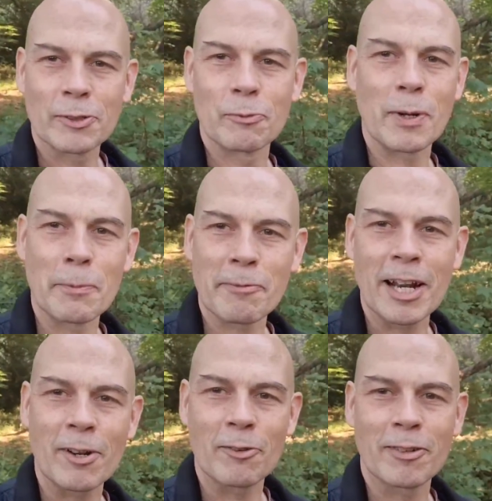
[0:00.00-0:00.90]
When we
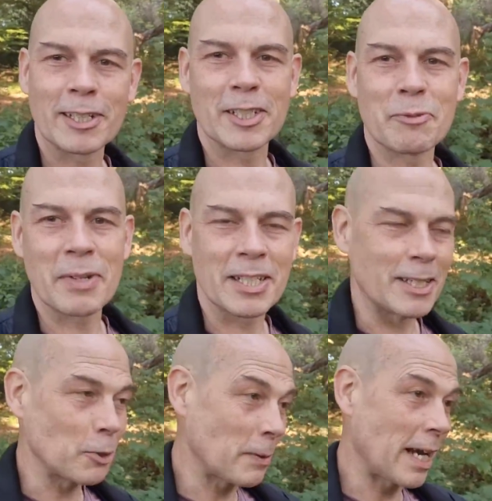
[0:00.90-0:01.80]
ran our funding
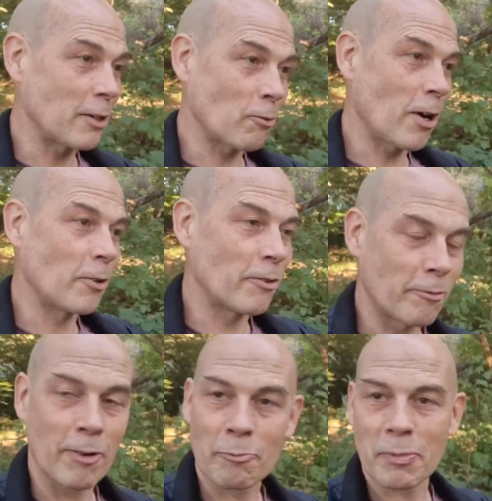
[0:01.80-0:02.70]
business, we had right on the
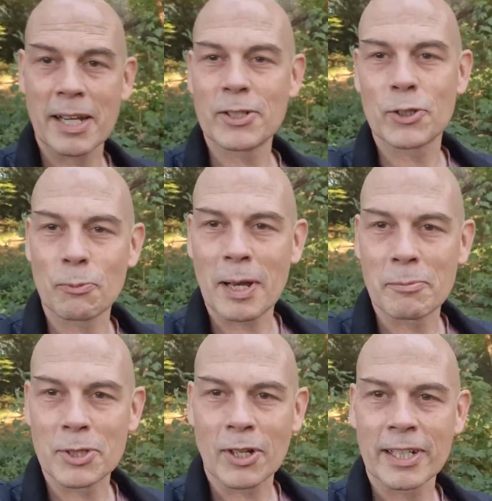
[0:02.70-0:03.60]
front page of the
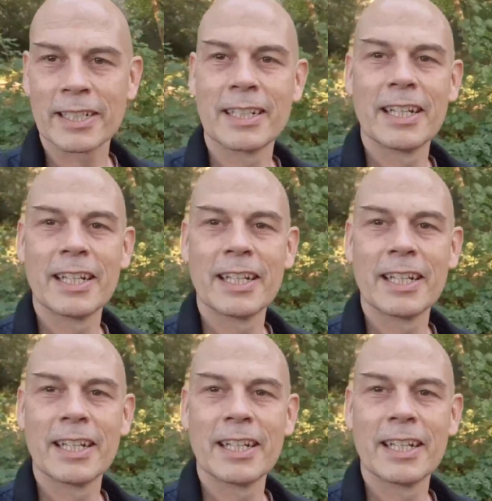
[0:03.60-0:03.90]
website,